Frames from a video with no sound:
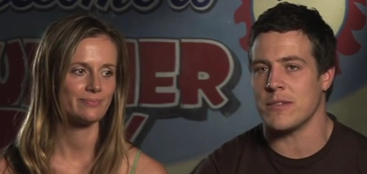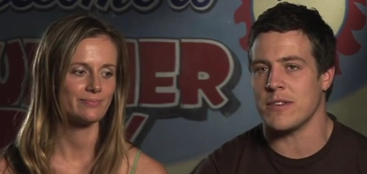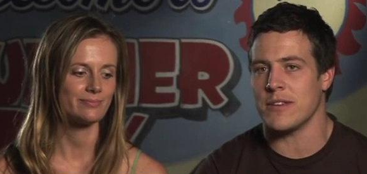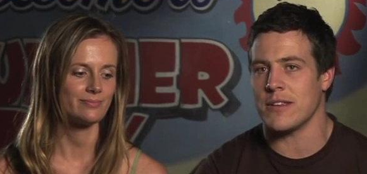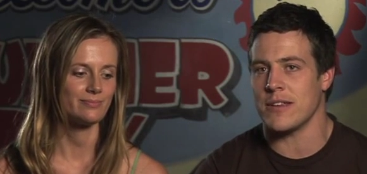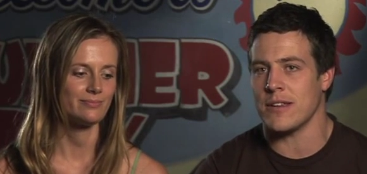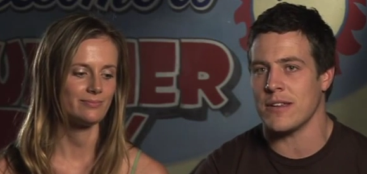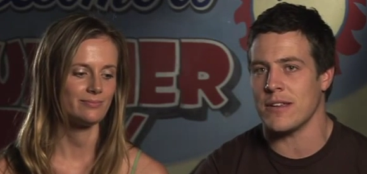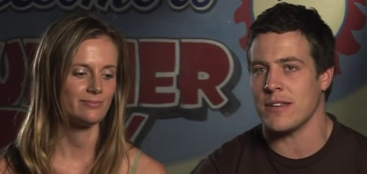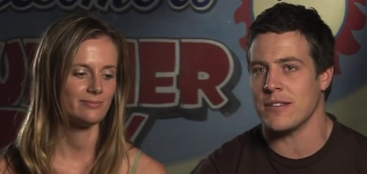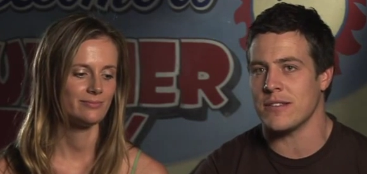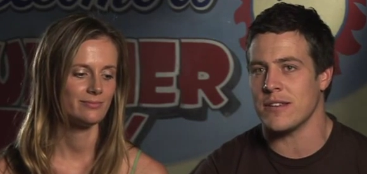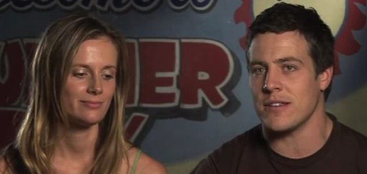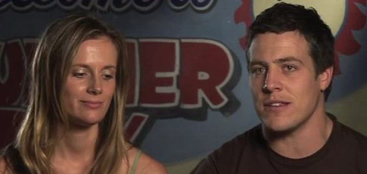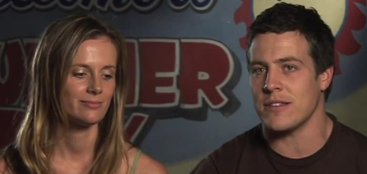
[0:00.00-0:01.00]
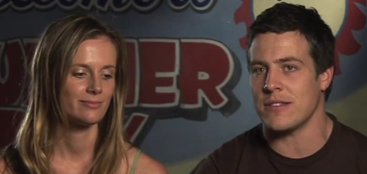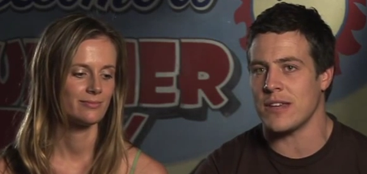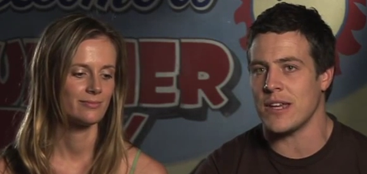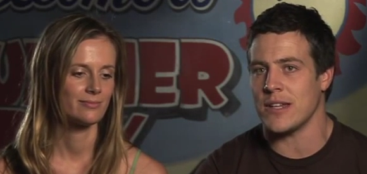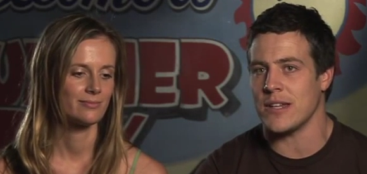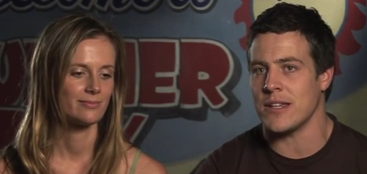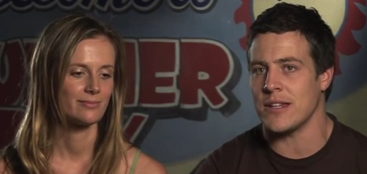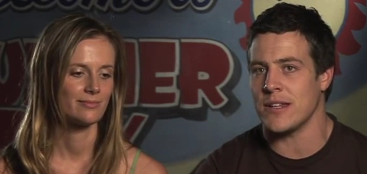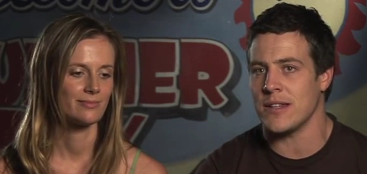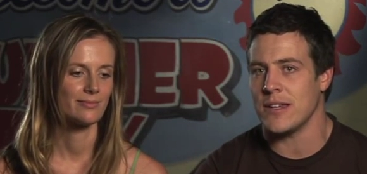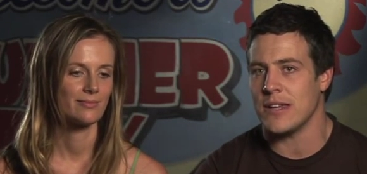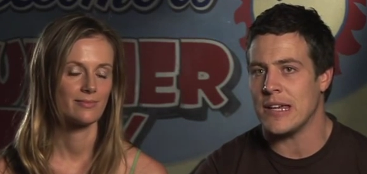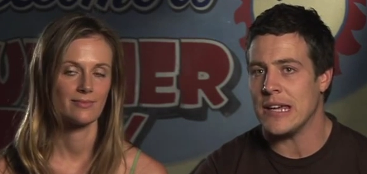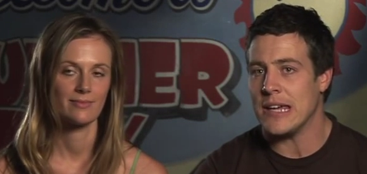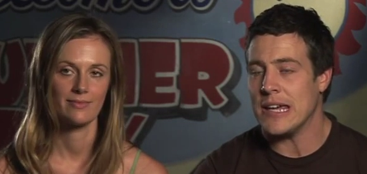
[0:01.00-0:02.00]
Speaker 1: to the to the set, and
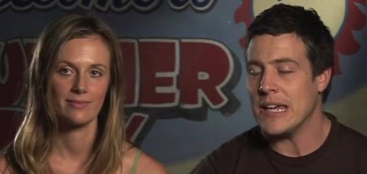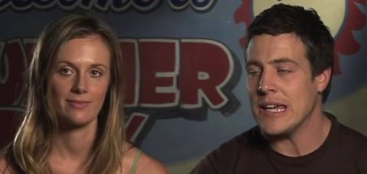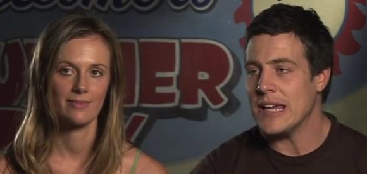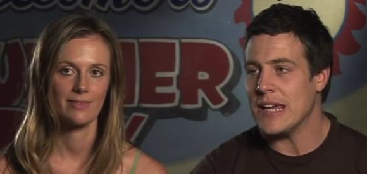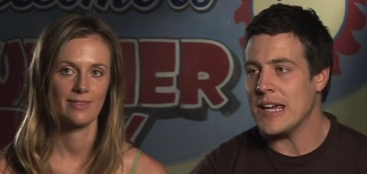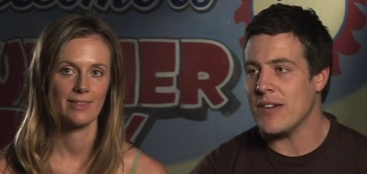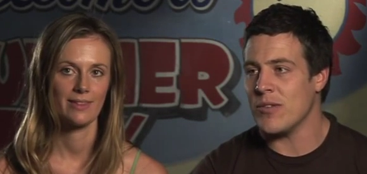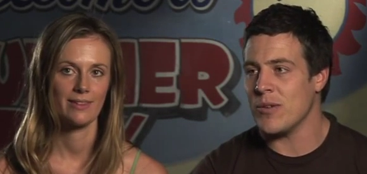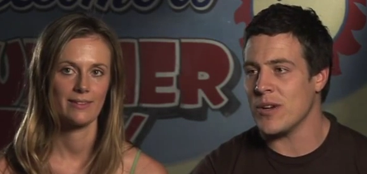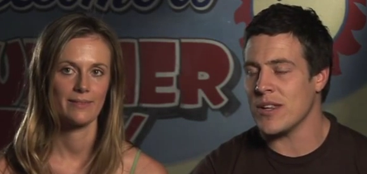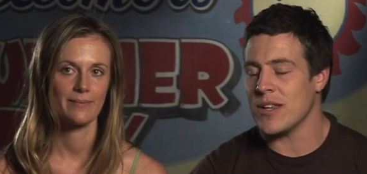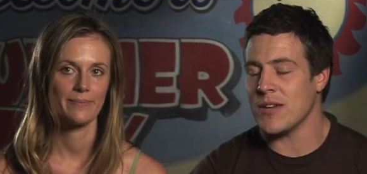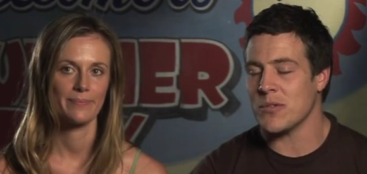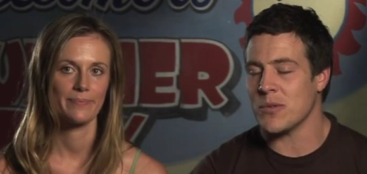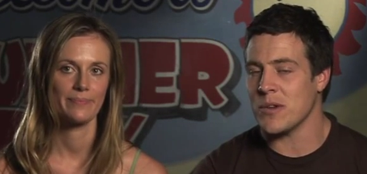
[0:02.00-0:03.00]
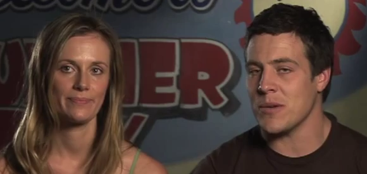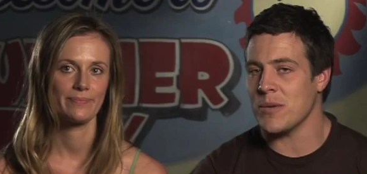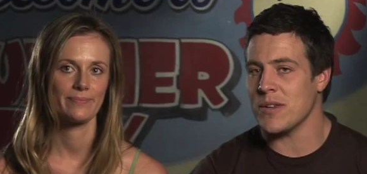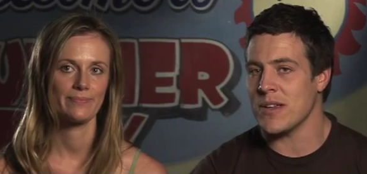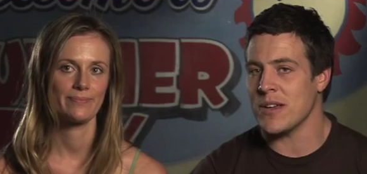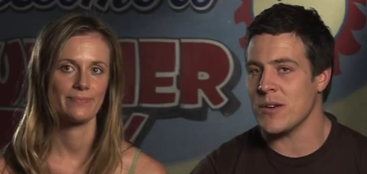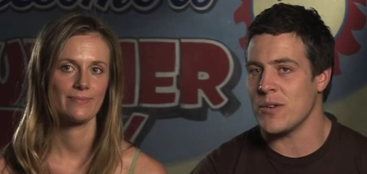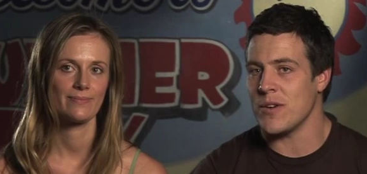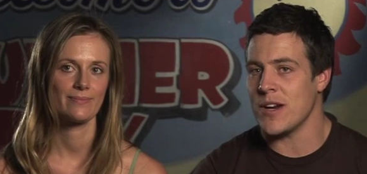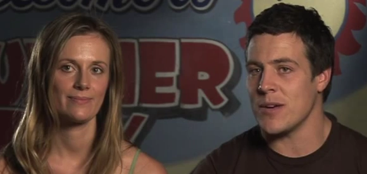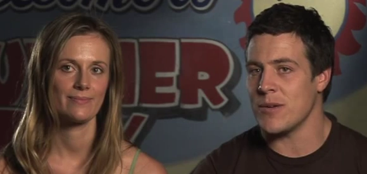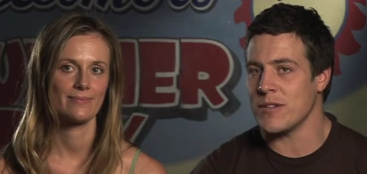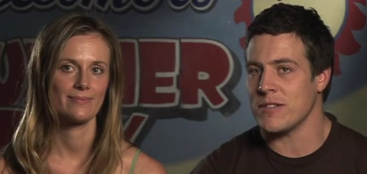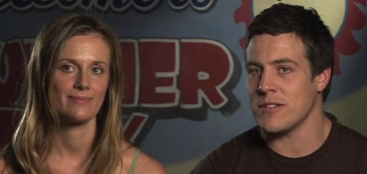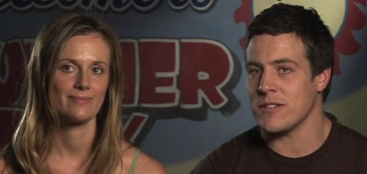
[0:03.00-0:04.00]
everyone loves working with her already,
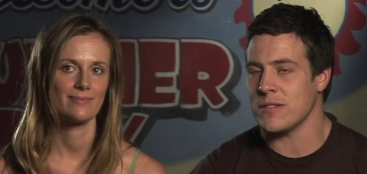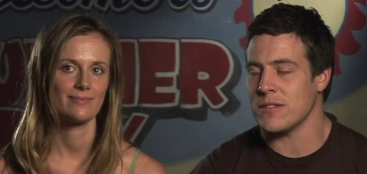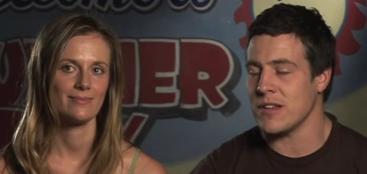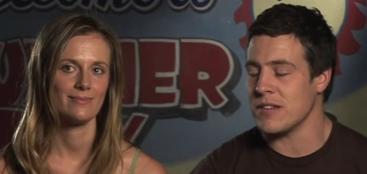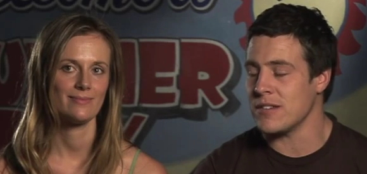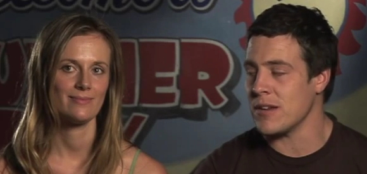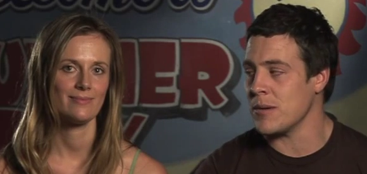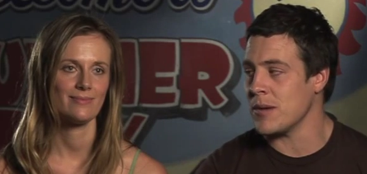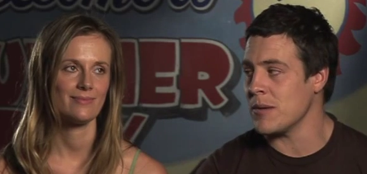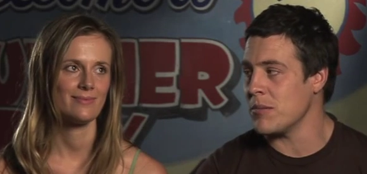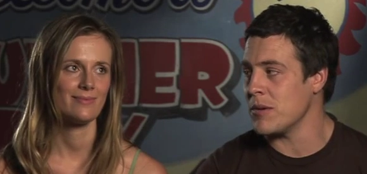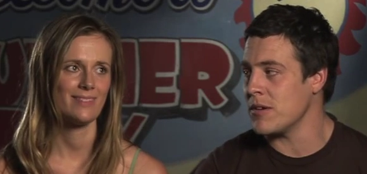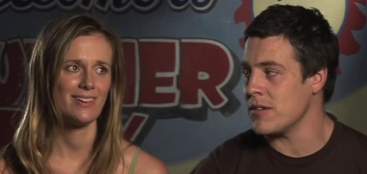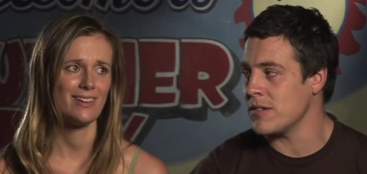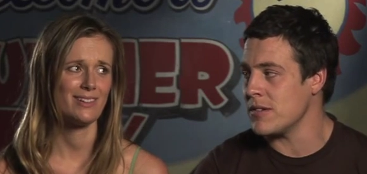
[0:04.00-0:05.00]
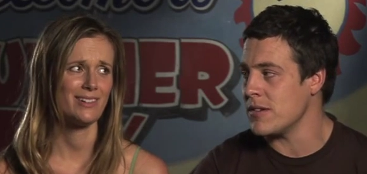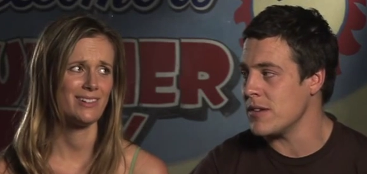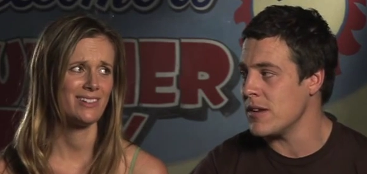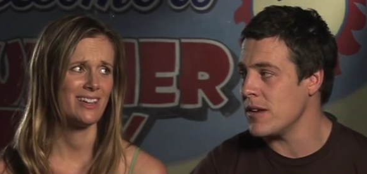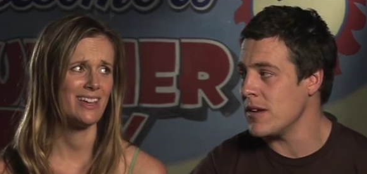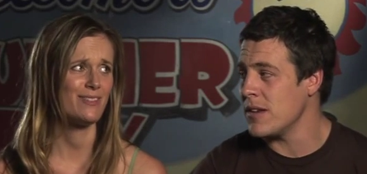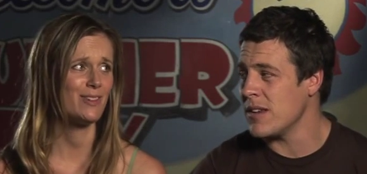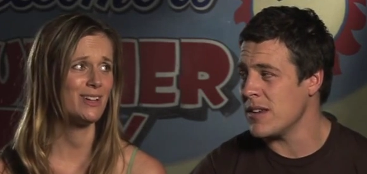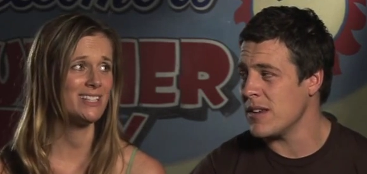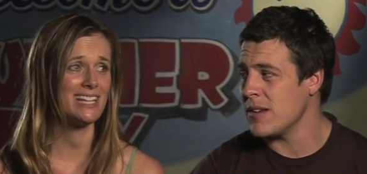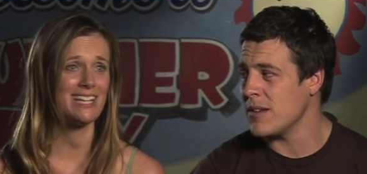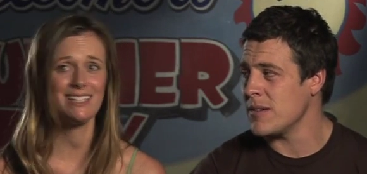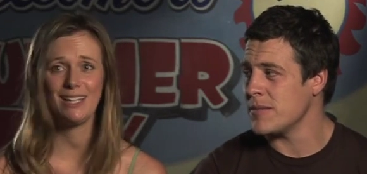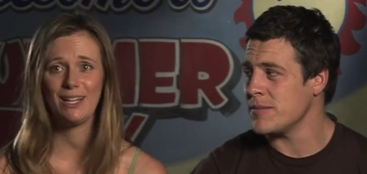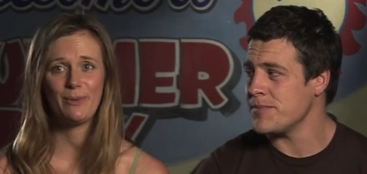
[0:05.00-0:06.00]
which says something because oh,
Speaker 2: everyone's
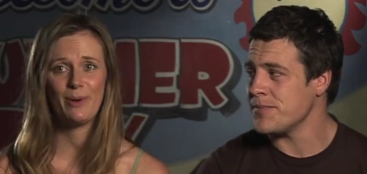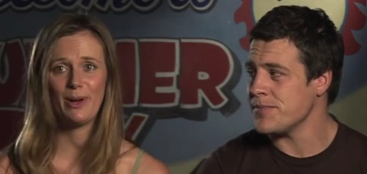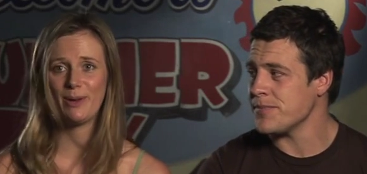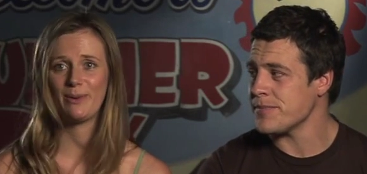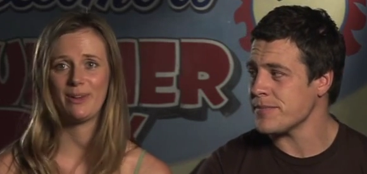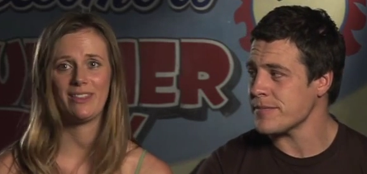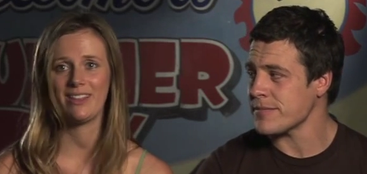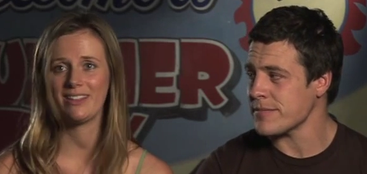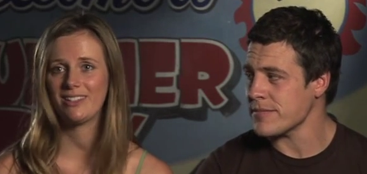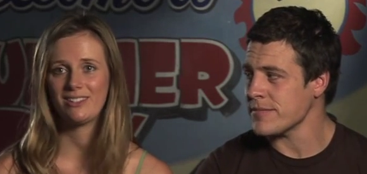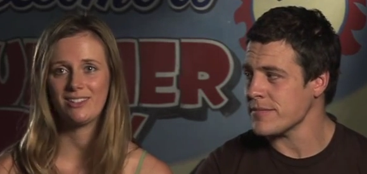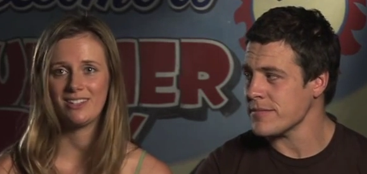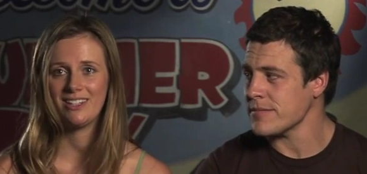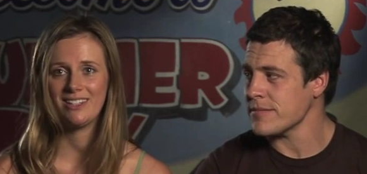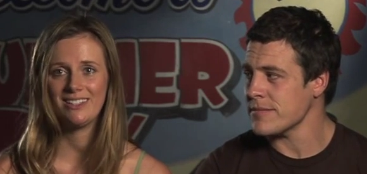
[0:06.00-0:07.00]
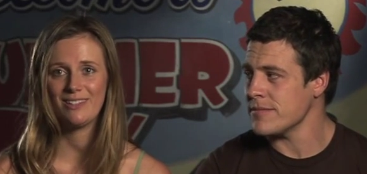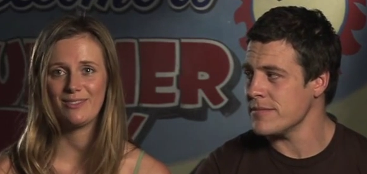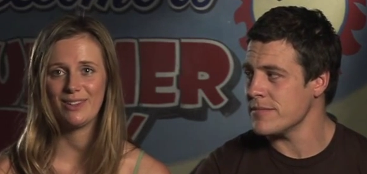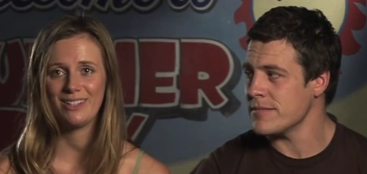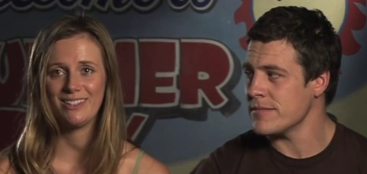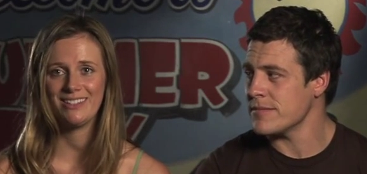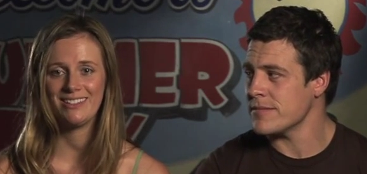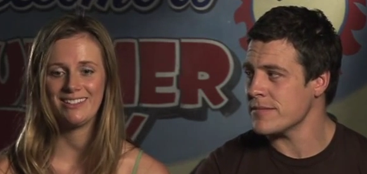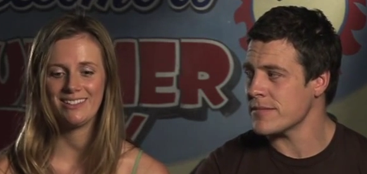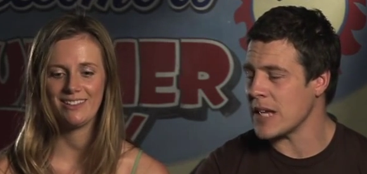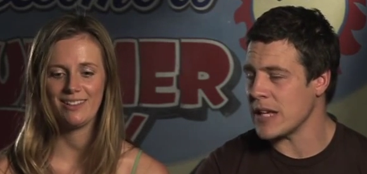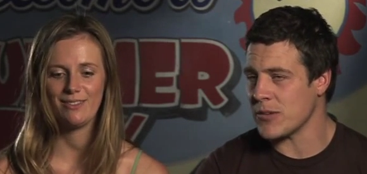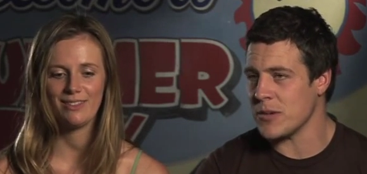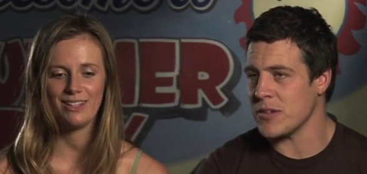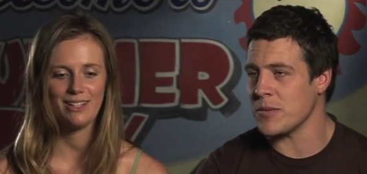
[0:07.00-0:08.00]
easy to work with. That's all it is. Everyone's. That's
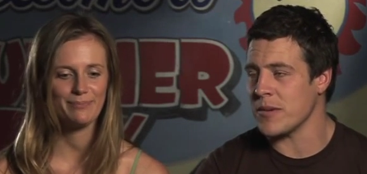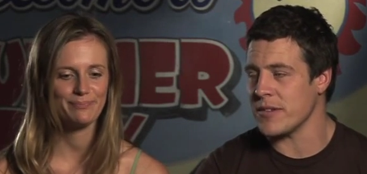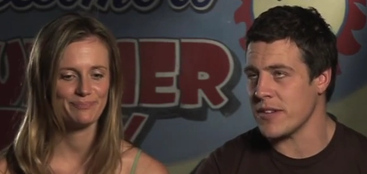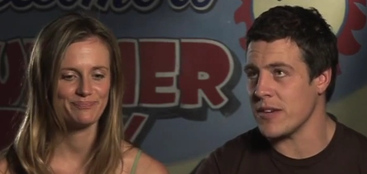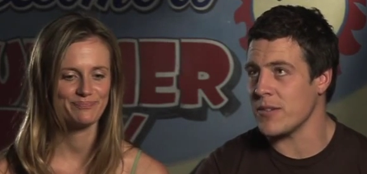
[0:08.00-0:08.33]
lovely. what you're
Speaker 1: supposed to say.